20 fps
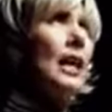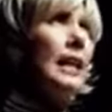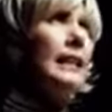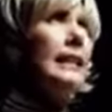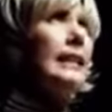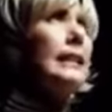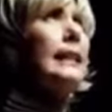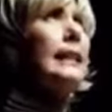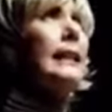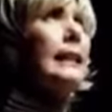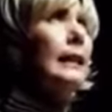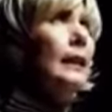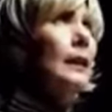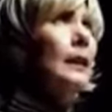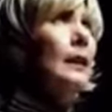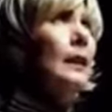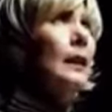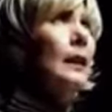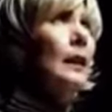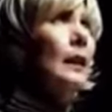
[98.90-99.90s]
your
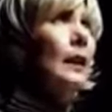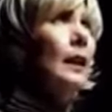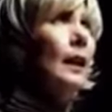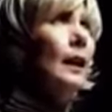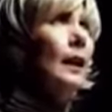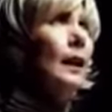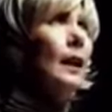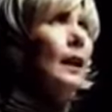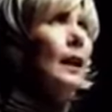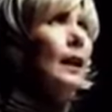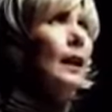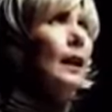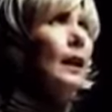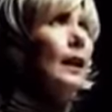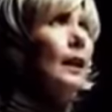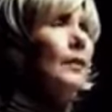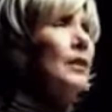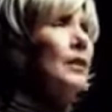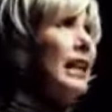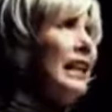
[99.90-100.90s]
idea
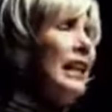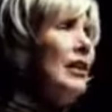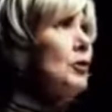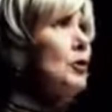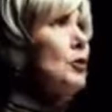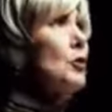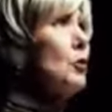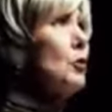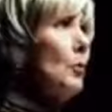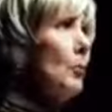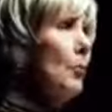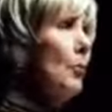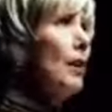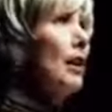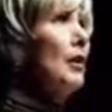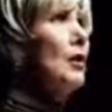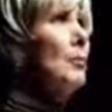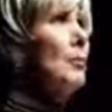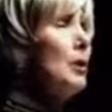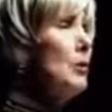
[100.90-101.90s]
of an answer to a
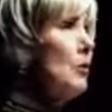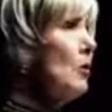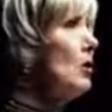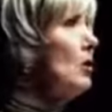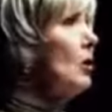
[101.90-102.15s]
prayer to be